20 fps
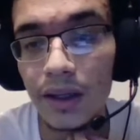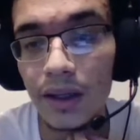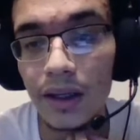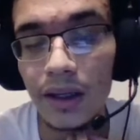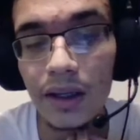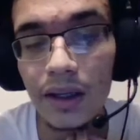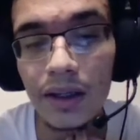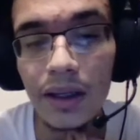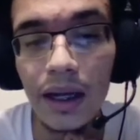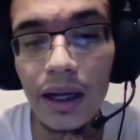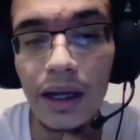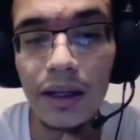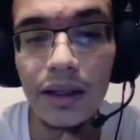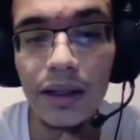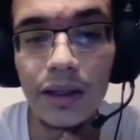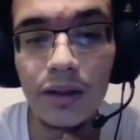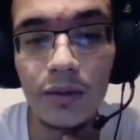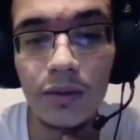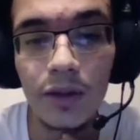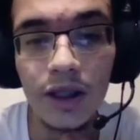not
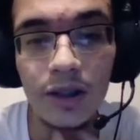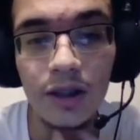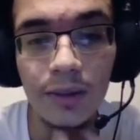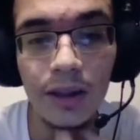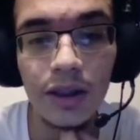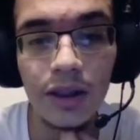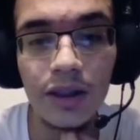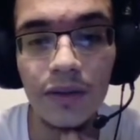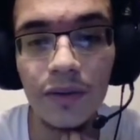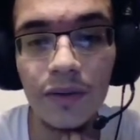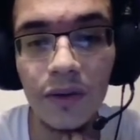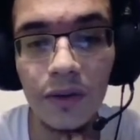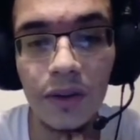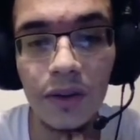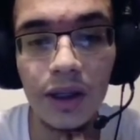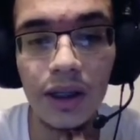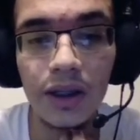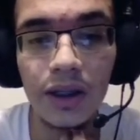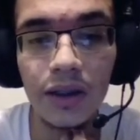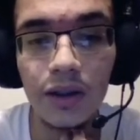too expensive. You
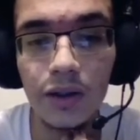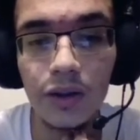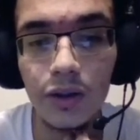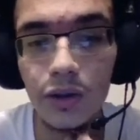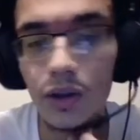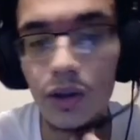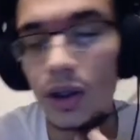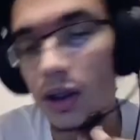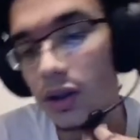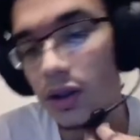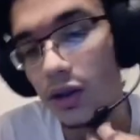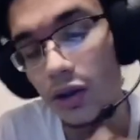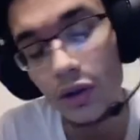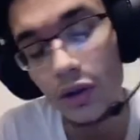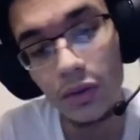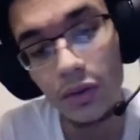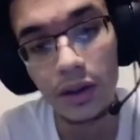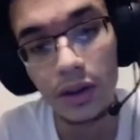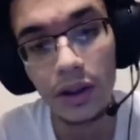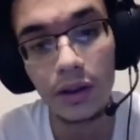can
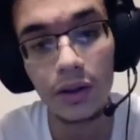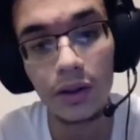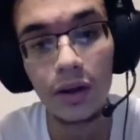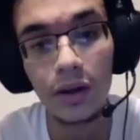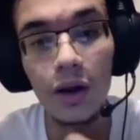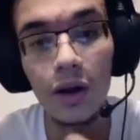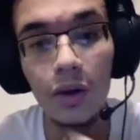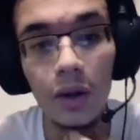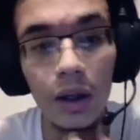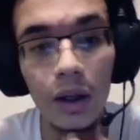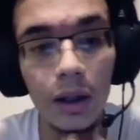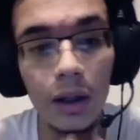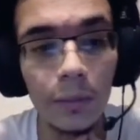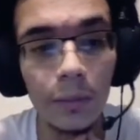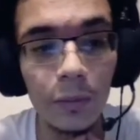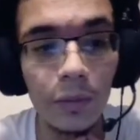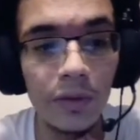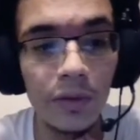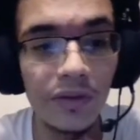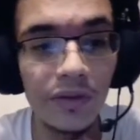go
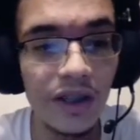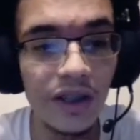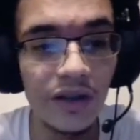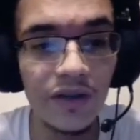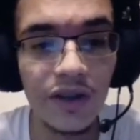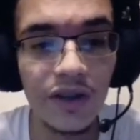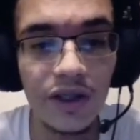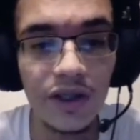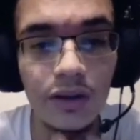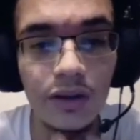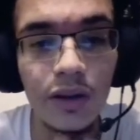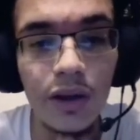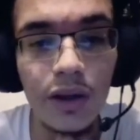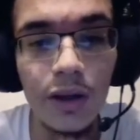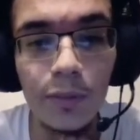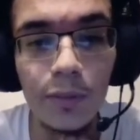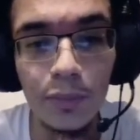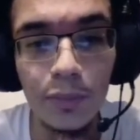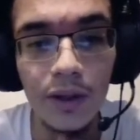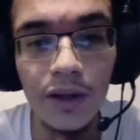with Jefferson,
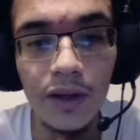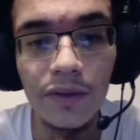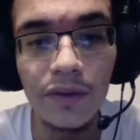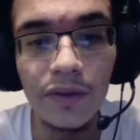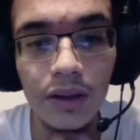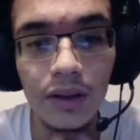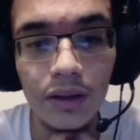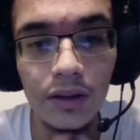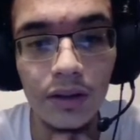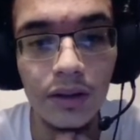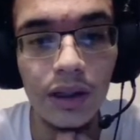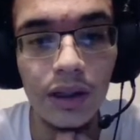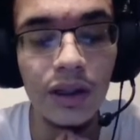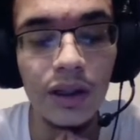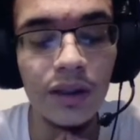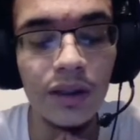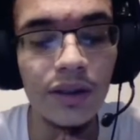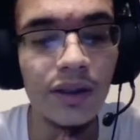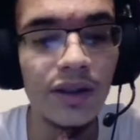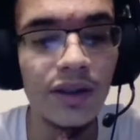but I feel
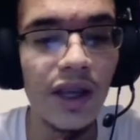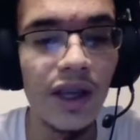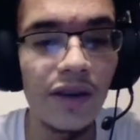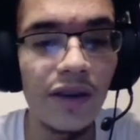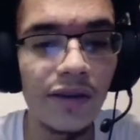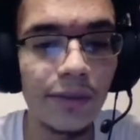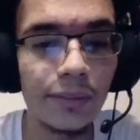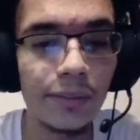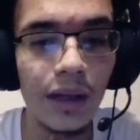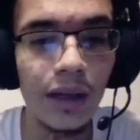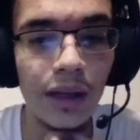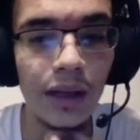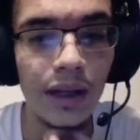Thielen's a safer play.